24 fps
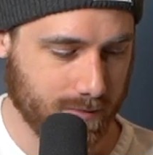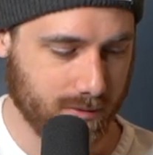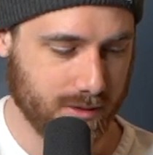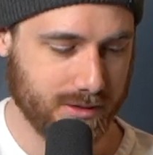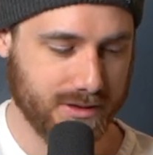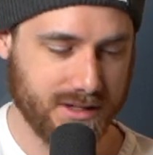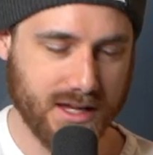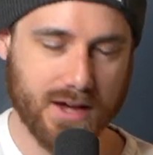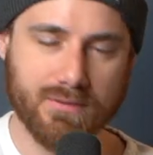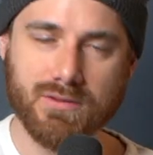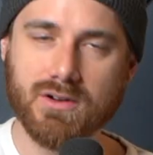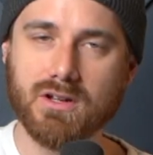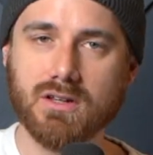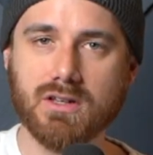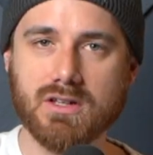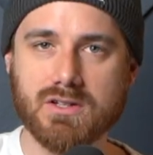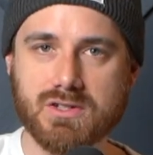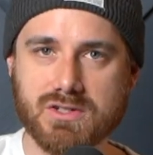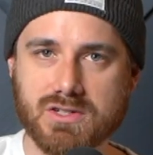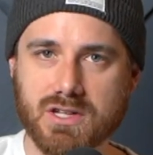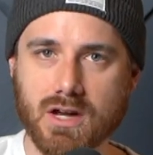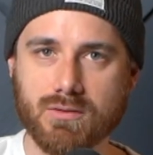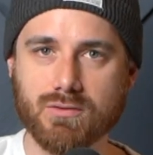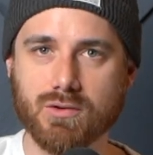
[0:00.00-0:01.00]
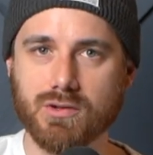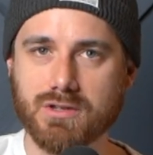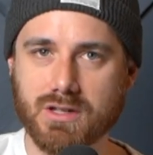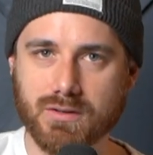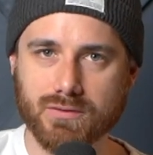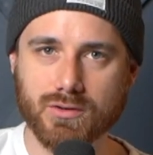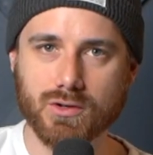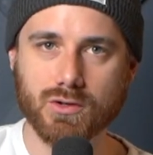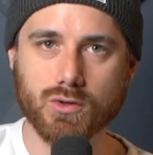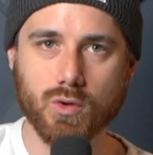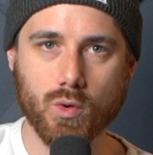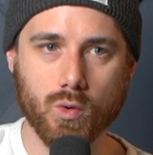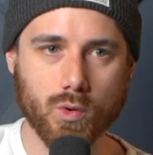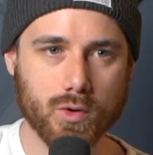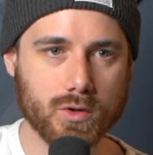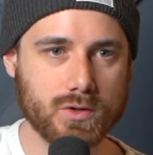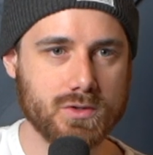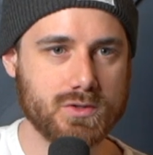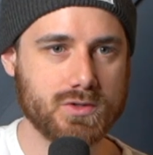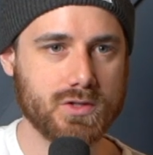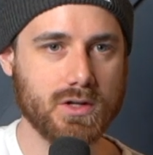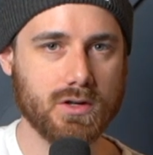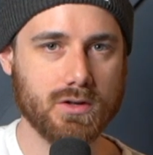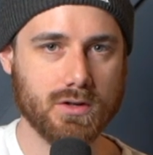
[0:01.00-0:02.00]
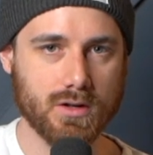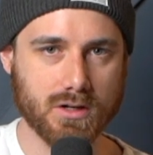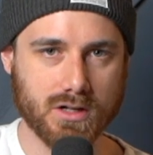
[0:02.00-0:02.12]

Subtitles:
Definitely several different chords and